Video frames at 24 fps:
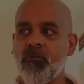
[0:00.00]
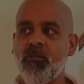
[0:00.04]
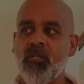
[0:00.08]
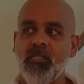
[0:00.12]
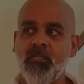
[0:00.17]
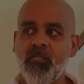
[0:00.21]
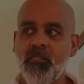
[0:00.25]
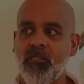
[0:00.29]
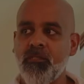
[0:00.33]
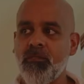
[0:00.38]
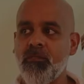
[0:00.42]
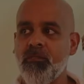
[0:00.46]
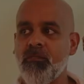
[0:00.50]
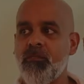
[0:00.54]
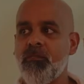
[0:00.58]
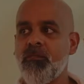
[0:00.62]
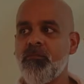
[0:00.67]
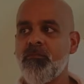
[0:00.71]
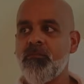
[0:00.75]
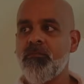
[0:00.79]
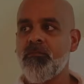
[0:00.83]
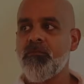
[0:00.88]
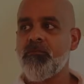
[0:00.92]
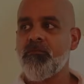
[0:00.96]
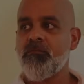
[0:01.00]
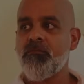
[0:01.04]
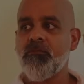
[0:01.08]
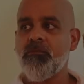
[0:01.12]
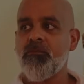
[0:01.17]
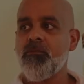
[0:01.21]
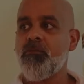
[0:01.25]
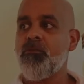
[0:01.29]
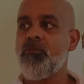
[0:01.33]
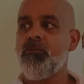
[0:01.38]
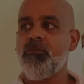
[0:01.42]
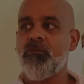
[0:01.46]
Huan Yin,
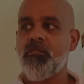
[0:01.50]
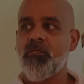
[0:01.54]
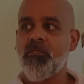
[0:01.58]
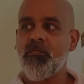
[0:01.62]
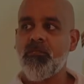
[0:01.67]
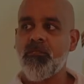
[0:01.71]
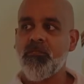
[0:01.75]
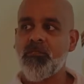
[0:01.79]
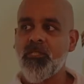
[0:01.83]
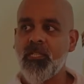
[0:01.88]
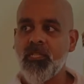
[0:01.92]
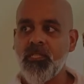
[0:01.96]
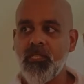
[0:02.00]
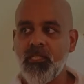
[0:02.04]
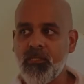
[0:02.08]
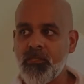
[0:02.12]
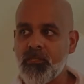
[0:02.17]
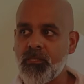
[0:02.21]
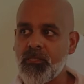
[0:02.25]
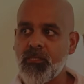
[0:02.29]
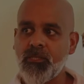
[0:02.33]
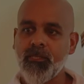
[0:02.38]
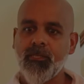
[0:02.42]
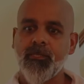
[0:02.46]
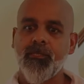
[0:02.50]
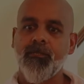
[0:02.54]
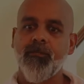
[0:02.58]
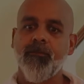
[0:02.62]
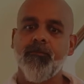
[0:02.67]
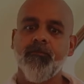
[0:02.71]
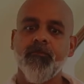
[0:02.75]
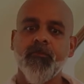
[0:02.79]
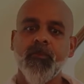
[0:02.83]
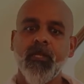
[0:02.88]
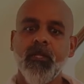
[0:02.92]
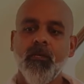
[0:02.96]
who's a Chinese
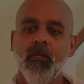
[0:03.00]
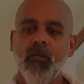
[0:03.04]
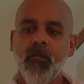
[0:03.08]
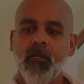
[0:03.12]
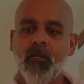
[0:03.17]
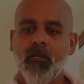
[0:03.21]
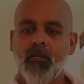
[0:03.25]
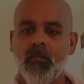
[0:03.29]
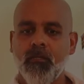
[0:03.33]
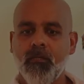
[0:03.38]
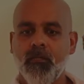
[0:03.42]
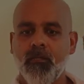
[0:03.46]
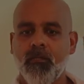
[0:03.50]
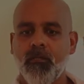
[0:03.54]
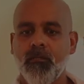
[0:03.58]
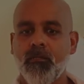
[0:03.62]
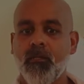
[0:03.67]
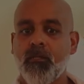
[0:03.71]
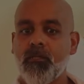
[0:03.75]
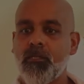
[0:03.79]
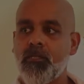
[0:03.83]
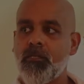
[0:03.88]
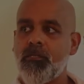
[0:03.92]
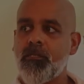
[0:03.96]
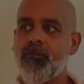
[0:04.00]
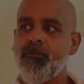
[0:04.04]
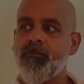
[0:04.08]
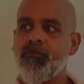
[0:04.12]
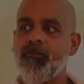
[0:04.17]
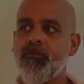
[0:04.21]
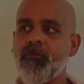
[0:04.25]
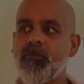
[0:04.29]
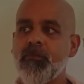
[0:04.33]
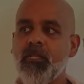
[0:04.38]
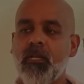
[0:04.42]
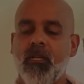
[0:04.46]
goddess.
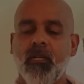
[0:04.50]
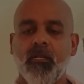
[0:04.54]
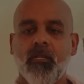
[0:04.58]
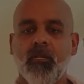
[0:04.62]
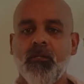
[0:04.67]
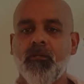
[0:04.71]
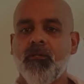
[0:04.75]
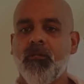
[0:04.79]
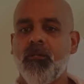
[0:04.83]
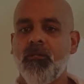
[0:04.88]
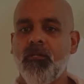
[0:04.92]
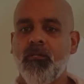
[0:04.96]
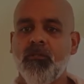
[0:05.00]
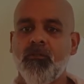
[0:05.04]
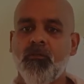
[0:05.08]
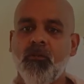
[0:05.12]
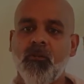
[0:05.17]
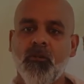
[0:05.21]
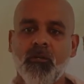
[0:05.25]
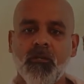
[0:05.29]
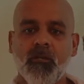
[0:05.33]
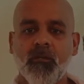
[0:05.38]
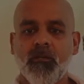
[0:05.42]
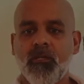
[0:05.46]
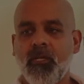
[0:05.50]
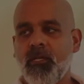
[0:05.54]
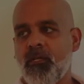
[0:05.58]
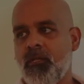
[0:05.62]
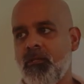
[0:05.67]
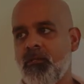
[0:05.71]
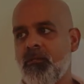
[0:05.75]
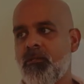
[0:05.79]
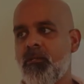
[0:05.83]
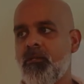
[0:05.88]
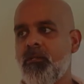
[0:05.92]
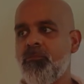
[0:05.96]
I can call in Thor, I
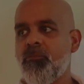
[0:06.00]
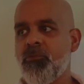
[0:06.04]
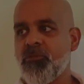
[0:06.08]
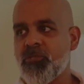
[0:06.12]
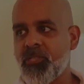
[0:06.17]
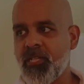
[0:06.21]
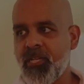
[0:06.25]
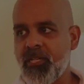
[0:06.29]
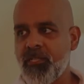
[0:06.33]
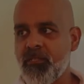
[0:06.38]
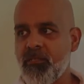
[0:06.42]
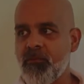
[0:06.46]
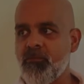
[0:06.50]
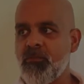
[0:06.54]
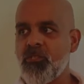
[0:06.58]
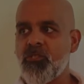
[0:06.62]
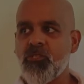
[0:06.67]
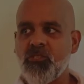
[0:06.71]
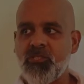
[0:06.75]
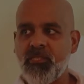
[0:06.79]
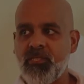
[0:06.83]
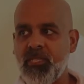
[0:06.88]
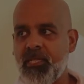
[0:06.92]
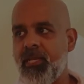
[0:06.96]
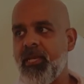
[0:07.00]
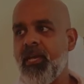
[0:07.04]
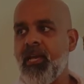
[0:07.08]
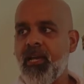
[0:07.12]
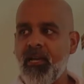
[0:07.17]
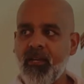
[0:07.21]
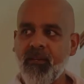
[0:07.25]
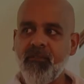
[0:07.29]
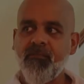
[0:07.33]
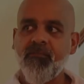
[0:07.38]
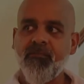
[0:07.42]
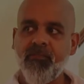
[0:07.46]
can call in Poseidon, because they
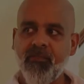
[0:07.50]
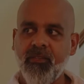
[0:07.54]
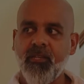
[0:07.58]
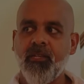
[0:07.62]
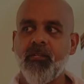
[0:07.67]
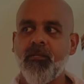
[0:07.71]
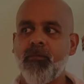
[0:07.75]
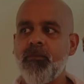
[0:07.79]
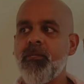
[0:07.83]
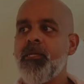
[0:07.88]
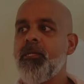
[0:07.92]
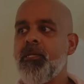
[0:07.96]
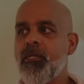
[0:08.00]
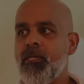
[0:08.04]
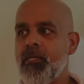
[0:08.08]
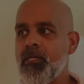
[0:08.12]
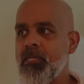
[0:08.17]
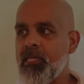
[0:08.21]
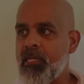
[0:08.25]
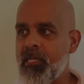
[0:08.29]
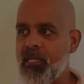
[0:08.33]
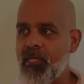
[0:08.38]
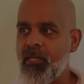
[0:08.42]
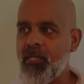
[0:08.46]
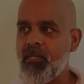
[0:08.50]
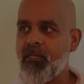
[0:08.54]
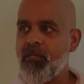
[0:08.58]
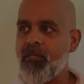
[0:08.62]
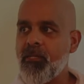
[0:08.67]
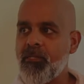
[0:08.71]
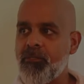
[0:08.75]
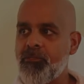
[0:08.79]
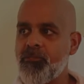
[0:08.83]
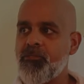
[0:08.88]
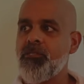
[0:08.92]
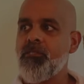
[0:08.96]
have their healing
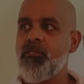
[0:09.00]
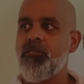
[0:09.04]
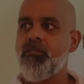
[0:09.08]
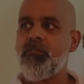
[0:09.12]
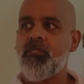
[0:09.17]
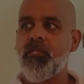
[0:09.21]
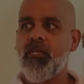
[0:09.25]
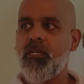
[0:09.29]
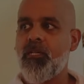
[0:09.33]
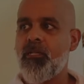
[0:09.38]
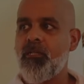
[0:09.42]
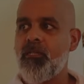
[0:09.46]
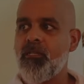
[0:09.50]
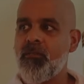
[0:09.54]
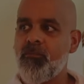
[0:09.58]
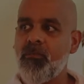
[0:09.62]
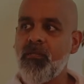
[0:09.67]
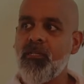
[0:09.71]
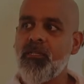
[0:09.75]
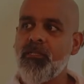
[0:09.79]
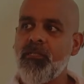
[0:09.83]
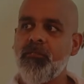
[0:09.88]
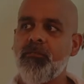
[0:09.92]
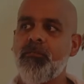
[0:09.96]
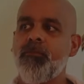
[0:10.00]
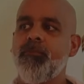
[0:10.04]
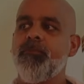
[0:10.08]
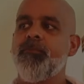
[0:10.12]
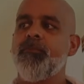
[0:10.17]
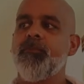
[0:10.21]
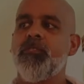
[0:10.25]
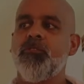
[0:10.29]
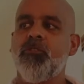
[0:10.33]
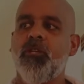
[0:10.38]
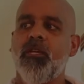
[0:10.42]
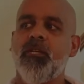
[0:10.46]
energies and abilities.
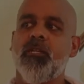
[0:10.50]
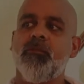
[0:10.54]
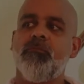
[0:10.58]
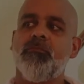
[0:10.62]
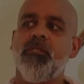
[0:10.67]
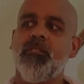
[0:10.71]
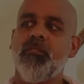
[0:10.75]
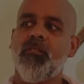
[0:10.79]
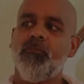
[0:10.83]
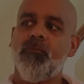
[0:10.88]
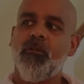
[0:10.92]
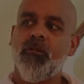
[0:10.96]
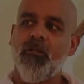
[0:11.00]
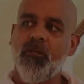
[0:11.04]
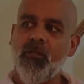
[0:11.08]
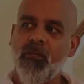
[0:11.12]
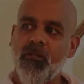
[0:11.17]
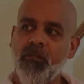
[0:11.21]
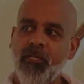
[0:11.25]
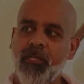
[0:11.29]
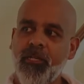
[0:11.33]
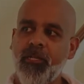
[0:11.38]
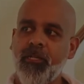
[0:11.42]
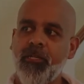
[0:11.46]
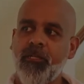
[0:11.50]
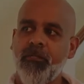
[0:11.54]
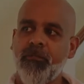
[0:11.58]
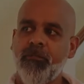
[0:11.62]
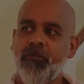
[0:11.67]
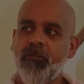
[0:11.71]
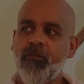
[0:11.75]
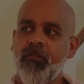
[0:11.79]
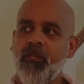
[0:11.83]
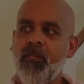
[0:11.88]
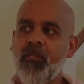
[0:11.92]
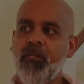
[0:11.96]
So I can bring them all
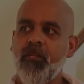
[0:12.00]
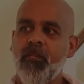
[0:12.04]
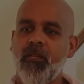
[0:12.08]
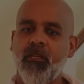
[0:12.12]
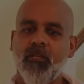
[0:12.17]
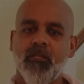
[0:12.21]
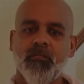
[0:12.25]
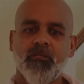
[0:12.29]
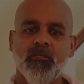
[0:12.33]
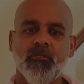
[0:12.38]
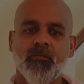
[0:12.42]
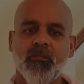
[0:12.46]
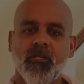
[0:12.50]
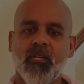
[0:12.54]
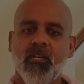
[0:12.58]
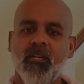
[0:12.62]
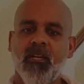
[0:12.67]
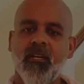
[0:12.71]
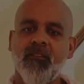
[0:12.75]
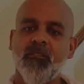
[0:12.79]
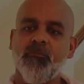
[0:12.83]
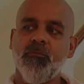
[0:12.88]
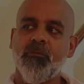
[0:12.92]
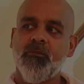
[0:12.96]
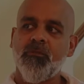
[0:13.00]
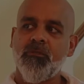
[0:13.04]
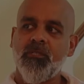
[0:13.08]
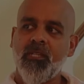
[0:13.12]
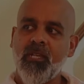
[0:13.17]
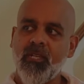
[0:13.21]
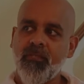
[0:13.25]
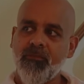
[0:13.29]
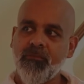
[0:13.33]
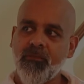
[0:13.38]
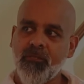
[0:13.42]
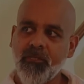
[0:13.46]
in, and so I have a more
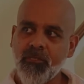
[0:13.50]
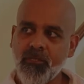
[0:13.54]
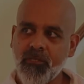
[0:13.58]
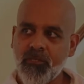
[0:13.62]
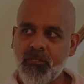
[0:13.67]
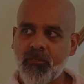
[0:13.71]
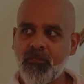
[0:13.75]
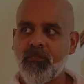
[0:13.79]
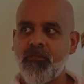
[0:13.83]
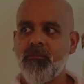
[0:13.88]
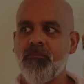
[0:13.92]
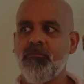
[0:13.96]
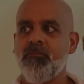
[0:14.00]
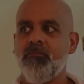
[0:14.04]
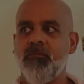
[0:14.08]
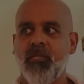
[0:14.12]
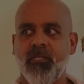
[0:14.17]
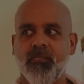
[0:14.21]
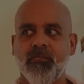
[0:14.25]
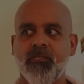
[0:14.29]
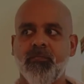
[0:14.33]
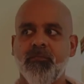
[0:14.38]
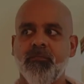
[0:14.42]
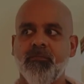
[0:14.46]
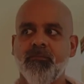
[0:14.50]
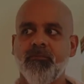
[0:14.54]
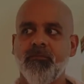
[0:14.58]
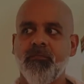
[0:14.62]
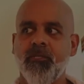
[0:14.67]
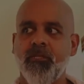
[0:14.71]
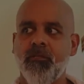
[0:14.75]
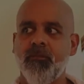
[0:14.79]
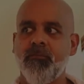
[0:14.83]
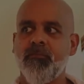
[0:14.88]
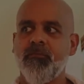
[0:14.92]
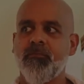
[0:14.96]
diverse mix
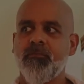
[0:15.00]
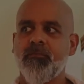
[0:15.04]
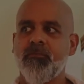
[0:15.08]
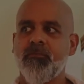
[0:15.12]
here.